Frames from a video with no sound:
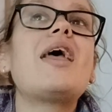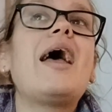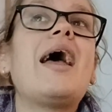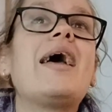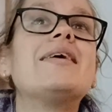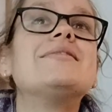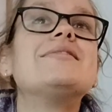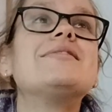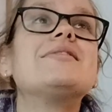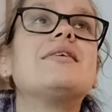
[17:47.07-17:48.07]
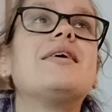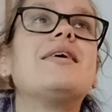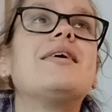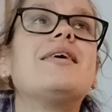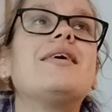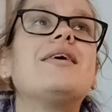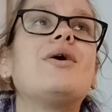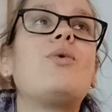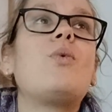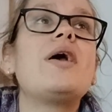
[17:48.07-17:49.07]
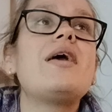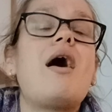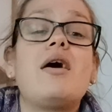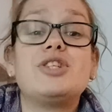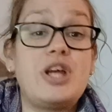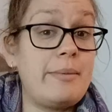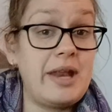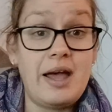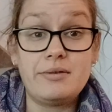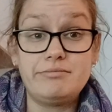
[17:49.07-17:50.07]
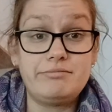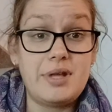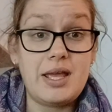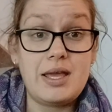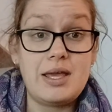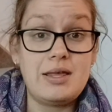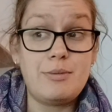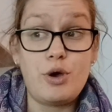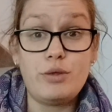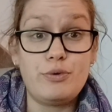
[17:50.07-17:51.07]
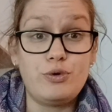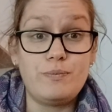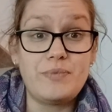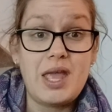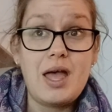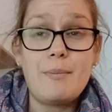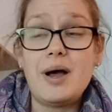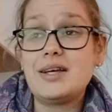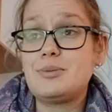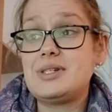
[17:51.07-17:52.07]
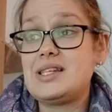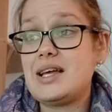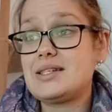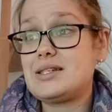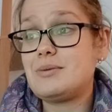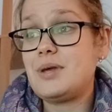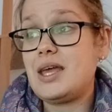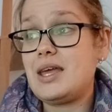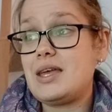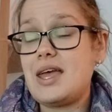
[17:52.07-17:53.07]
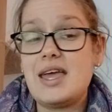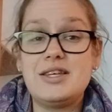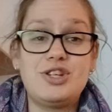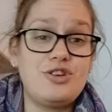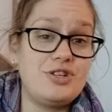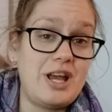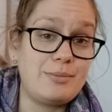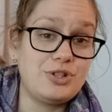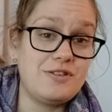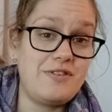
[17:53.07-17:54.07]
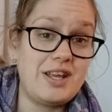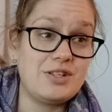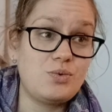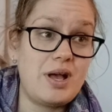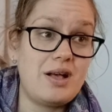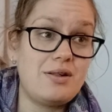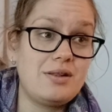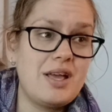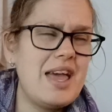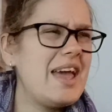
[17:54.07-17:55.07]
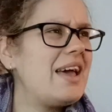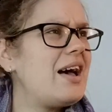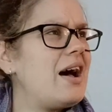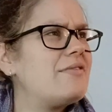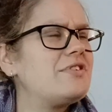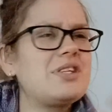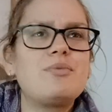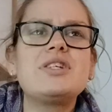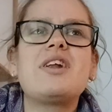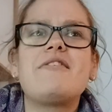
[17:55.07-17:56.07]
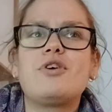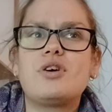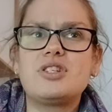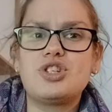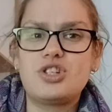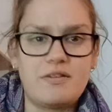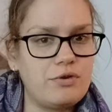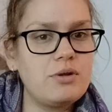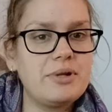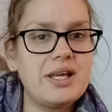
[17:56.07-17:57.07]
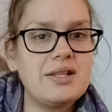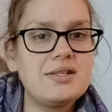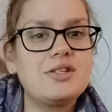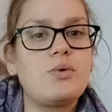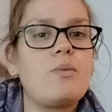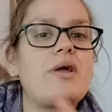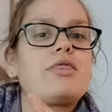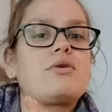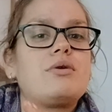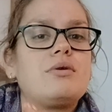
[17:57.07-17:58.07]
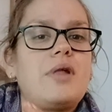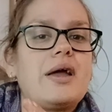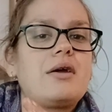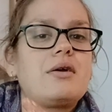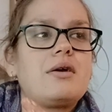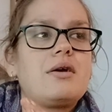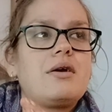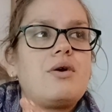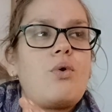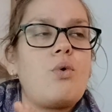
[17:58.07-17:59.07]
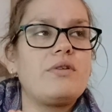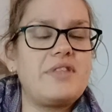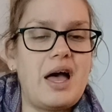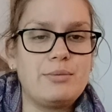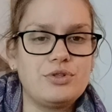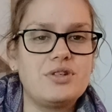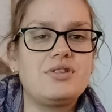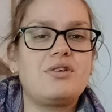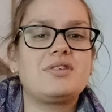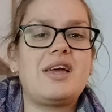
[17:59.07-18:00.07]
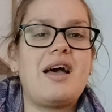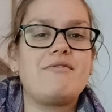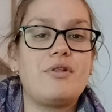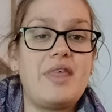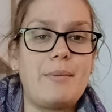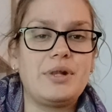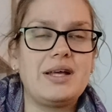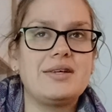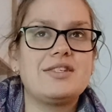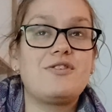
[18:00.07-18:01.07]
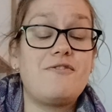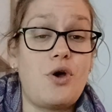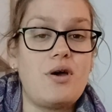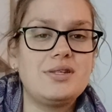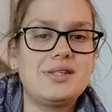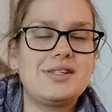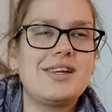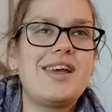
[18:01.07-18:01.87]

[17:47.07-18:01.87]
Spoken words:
And we are jamming out in the birth pool. My husband's next to me. He's a huge Hamilton fan as well. For some reason I forgot to shuffle the playlist, so it went through like all of the Hamilton songs I have on that playlist first.